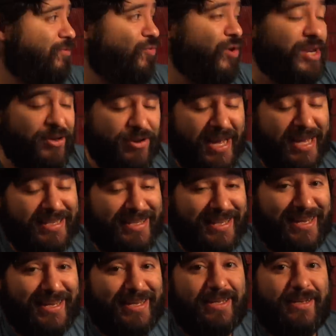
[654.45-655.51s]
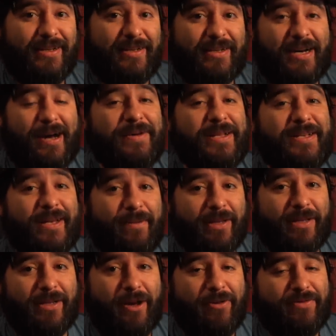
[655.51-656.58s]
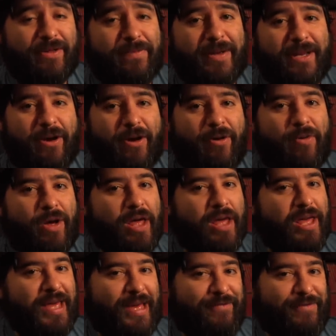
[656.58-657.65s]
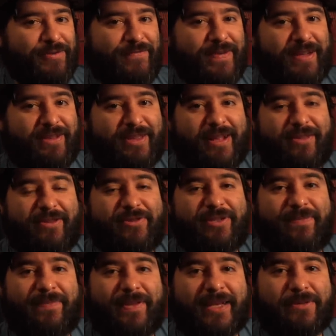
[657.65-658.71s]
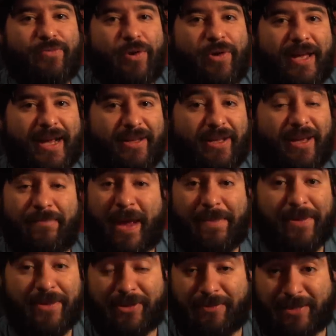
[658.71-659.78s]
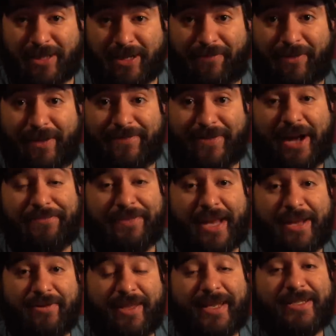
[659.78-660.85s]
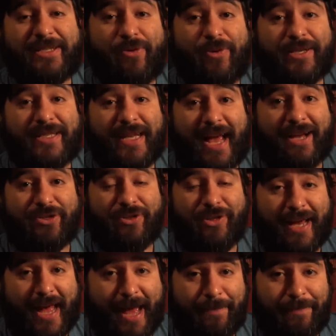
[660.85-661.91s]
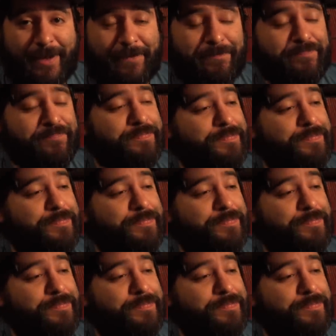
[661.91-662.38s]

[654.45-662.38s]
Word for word: What do you guys think? Comment down below and let me know if you think that there's some things more likely. Maybe there's some stuff left out that you think is going to actually happen.